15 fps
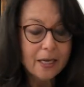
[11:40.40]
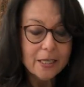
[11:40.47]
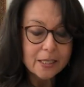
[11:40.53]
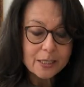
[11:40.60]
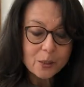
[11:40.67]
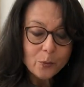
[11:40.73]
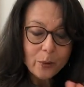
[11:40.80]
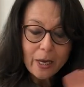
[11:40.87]

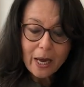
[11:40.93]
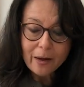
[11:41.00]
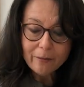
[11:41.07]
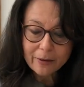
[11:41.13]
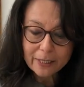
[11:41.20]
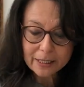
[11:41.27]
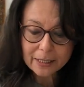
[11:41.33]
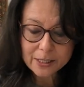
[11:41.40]
So we have a
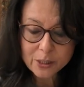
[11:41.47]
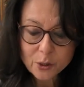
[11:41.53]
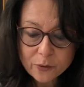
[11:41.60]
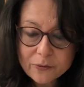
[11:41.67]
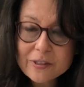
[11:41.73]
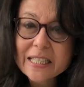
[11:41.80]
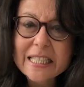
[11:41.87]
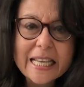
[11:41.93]
little sort of
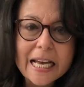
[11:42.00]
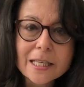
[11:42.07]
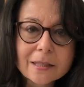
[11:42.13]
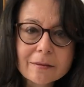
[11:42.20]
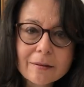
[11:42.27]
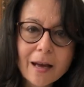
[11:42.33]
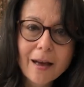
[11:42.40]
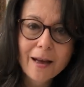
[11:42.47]

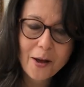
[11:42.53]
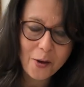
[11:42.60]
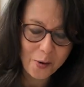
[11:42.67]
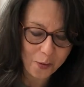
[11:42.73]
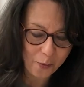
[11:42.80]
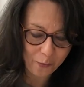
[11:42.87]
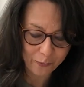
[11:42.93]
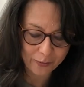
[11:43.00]
set
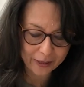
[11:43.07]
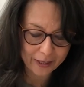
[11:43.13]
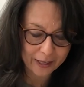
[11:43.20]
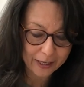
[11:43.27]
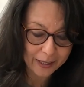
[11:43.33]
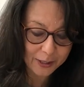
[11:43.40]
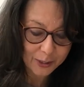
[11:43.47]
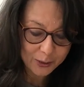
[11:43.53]
over
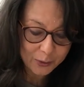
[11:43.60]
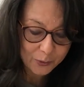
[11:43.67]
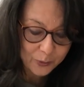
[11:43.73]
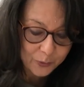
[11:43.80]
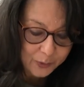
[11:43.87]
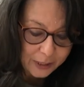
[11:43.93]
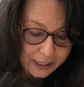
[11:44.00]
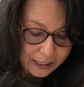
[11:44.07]
here. So
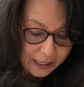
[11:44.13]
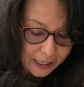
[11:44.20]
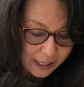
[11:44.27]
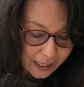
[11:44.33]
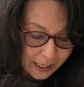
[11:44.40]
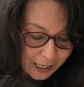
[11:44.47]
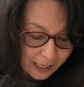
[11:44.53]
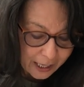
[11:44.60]
there is a,
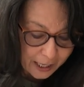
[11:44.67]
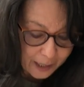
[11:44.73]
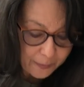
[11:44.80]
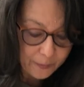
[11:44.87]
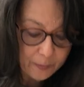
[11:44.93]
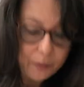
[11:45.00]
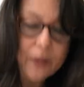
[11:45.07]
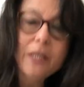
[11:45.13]

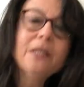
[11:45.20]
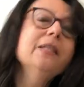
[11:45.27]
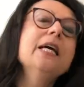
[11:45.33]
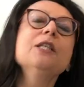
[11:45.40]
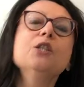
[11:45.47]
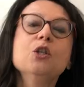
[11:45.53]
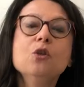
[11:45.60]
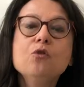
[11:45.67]

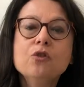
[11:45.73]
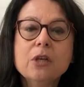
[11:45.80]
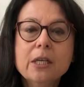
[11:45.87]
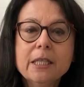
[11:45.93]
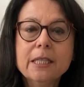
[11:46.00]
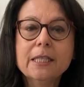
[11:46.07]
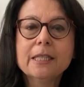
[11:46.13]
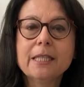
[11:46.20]
that's usually
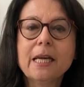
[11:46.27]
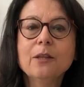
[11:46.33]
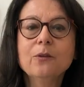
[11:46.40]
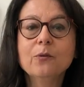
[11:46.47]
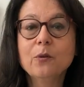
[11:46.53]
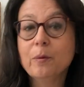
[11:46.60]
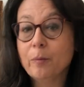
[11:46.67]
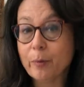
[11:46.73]
the set
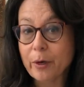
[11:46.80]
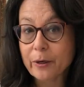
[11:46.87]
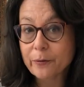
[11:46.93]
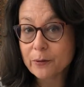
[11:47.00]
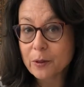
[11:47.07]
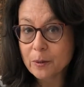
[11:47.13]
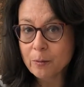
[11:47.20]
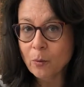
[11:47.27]
for the
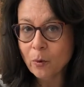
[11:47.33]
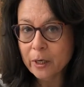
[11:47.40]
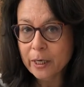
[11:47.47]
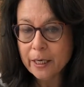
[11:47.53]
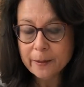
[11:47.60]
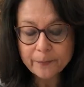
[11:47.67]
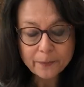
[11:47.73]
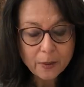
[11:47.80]
breakfast
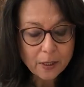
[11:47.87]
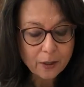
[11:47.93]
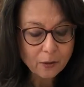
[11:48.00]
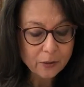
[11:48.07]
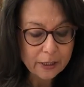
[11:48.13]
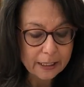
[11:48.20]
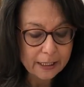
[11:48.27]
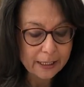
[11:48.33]
morning
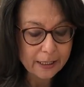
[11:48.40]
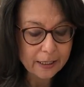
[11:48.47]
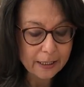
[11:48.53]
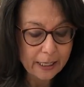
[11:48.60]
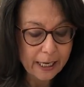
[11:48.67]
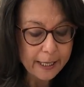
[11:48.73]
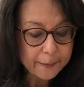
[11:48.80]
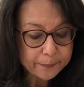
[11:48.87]
on Easter
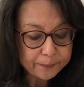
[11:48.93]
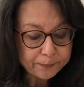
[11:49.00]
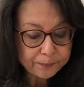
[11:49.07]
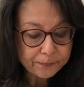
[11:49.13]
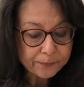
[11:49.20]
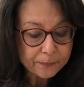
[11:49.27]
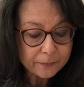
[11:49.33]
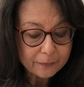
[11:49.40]
Day.
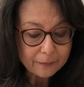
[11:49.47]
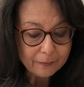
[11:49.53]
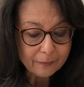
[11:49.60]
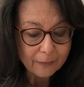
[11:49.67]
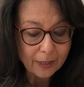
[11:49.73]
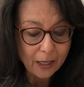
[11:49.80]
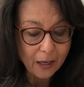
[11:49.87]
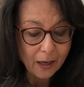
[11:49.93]

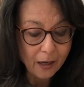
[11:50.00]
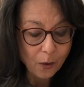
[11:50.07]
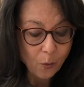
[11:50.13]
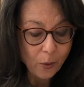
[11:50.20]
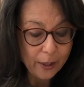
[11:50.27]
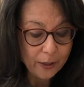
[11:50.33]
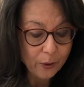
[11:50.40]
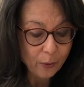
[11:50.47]

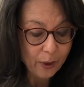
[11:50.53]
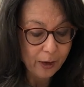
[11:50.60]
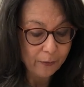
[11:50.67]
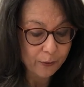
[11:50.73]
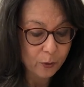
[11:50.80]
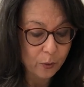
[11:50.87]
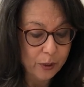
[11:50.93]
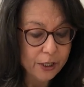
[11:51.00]
When you have
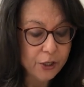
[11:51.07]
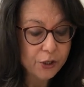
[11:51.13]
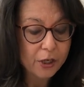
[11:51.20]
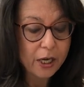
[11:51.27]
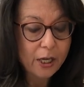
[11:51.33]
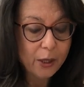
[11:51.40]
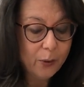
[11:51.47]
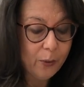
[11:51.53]
Kulich,
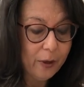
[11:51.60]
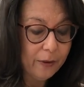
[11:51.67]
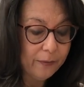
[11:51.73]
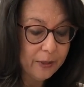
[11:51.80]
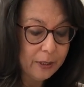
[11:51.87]
you have